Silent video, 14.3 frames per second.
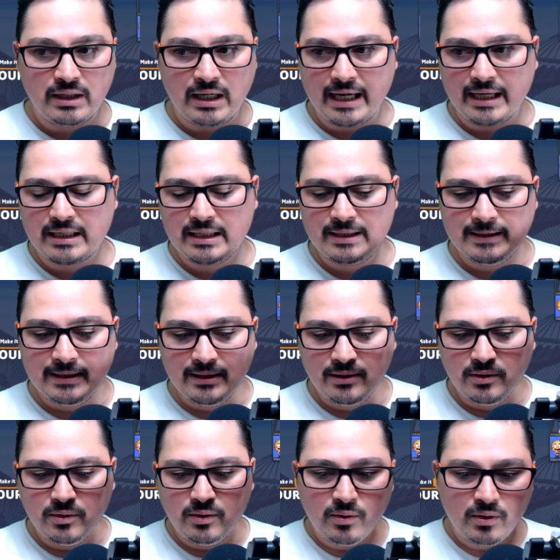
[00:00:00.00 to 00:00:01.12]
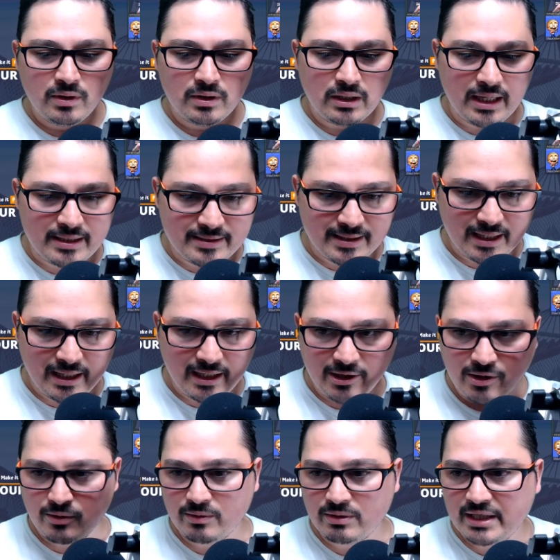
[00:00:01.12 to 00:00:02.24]
Like, let's say
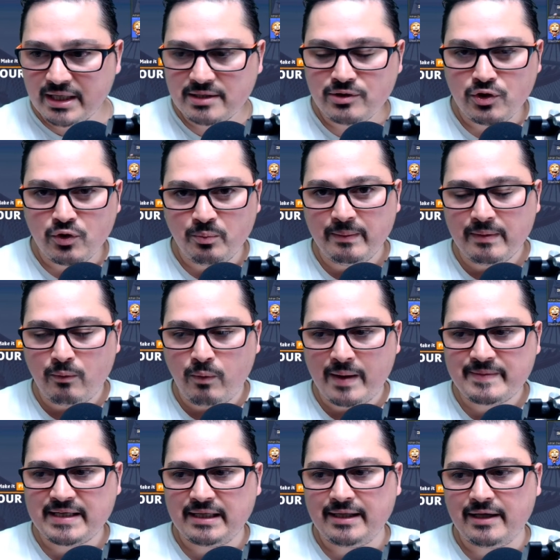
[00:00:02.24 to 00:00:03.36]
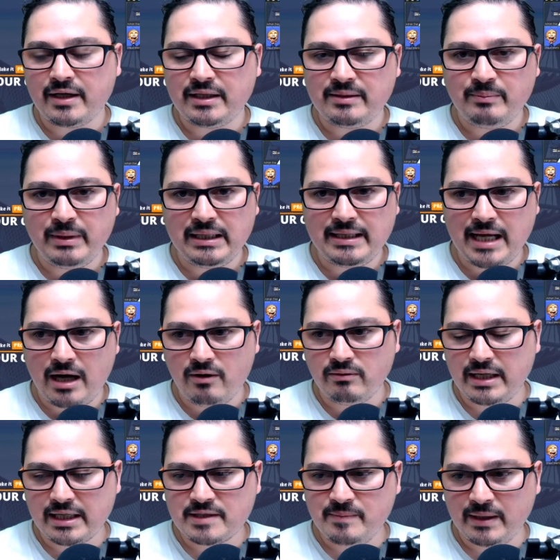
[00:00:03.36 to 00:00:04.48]
you this new website they're gonna build now
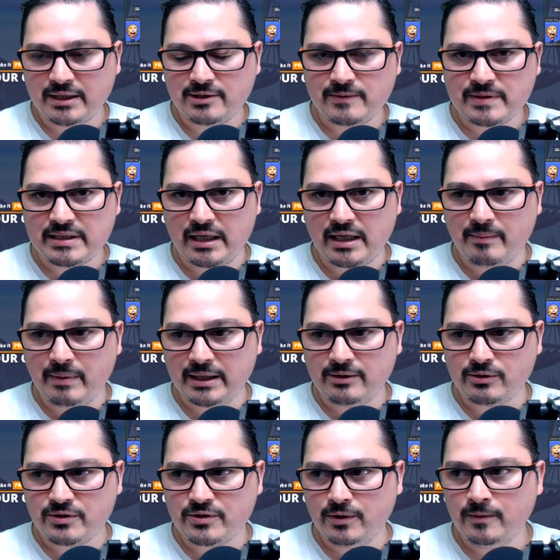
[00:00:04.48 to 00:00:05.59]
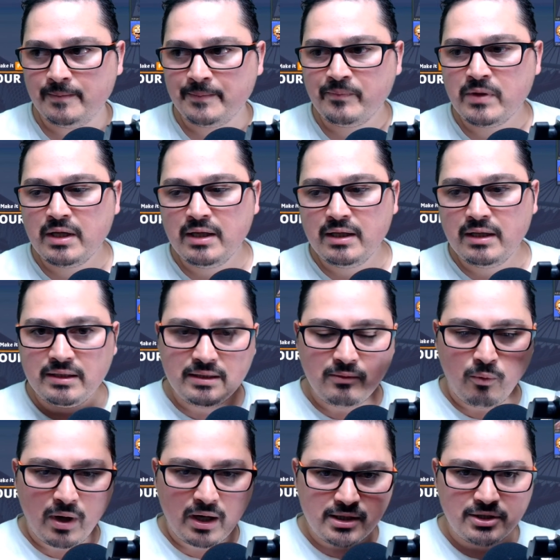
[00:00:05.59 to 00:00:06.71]
next month. You're saying uh-huh. a month or so.
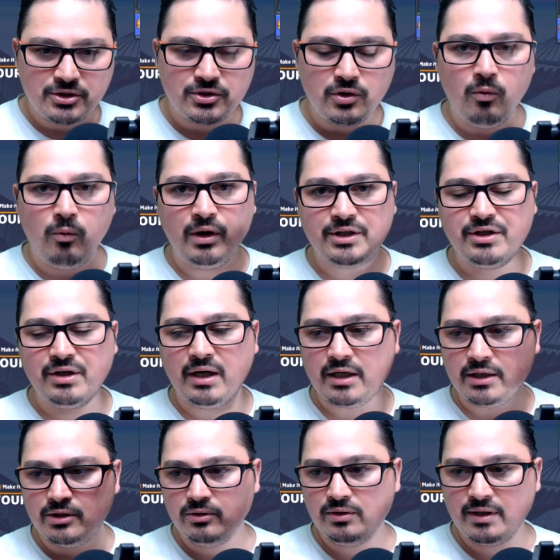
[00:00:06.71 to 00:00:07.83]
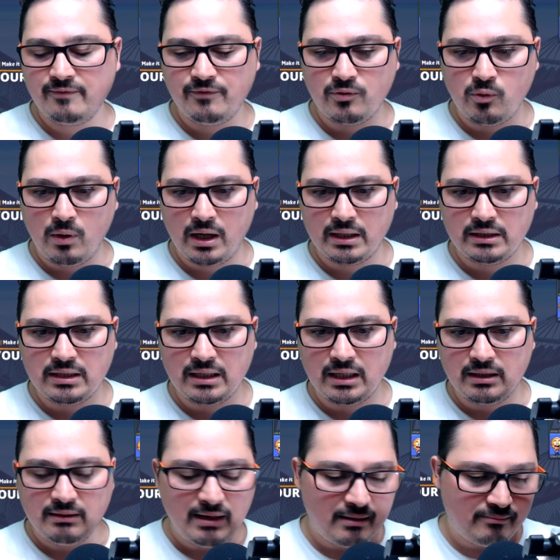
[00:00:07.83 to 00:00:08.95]
Walk us through what you're gonna do if you want. Uh,
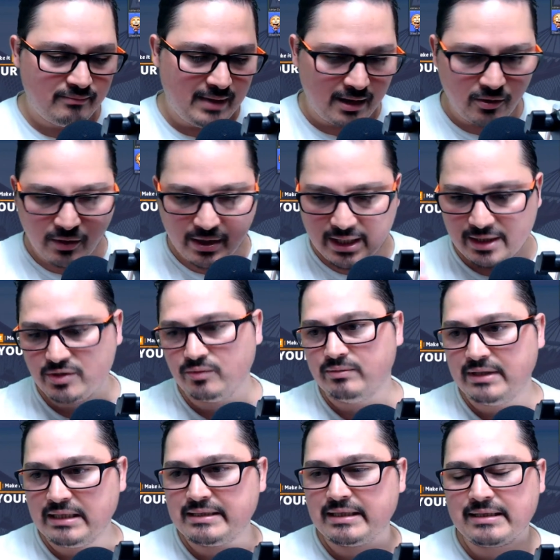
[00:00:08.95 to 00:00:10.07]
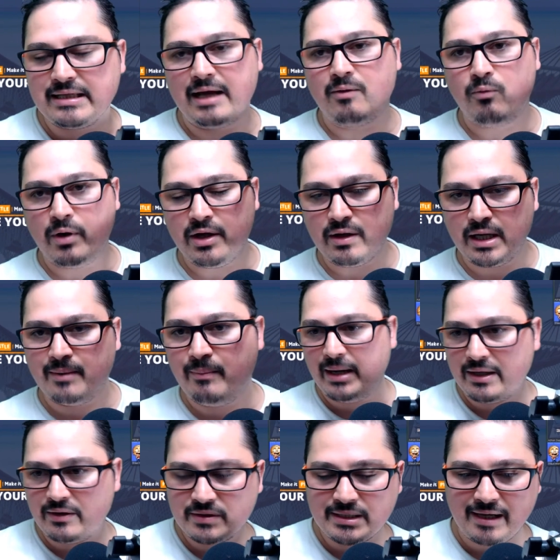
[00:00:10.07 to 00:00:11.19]
not going into details like where you're gonna
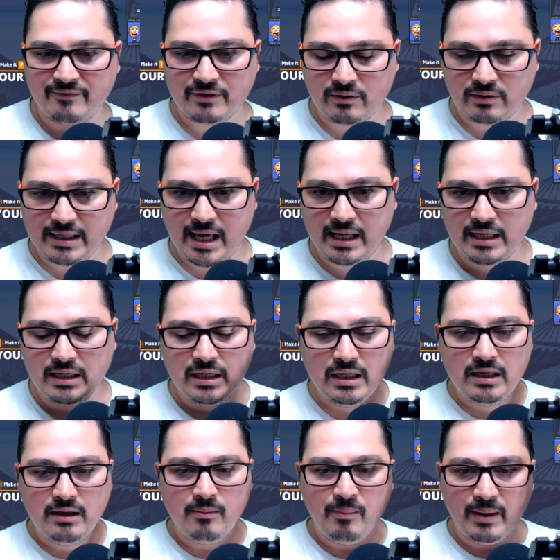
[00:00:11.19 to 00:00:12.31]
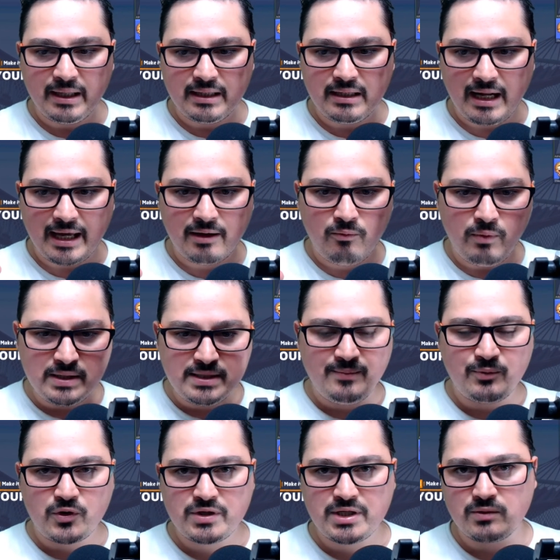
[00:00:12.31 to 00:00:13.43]
your stuff and all that but yeah. like, what's the
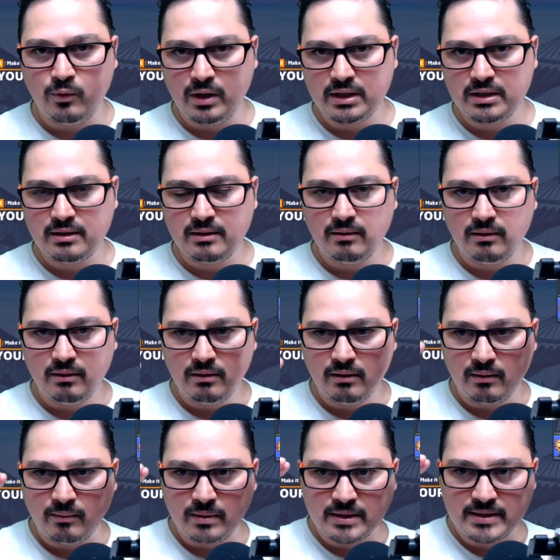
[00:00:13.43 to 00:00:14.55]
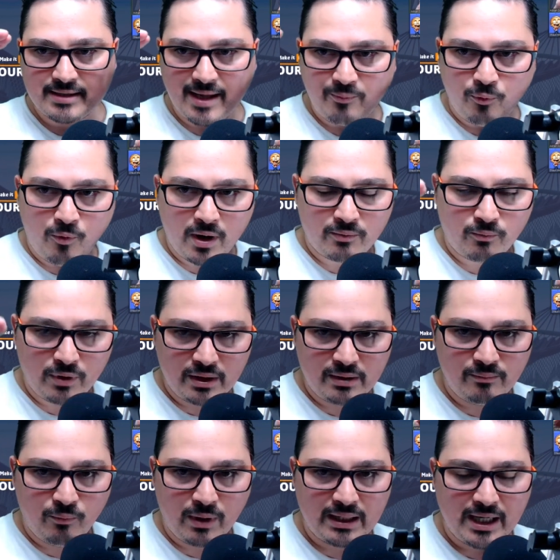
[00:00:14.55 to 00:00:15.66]
process? What uh, step one? What
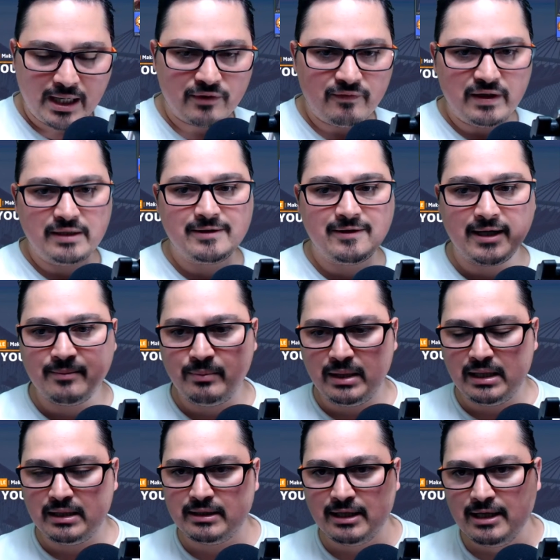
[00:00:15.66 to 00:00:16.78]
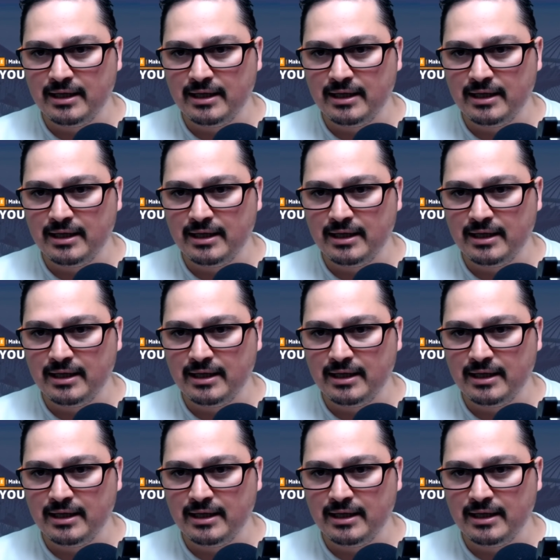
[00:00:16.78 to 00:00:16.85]
what kind of links you gonna build?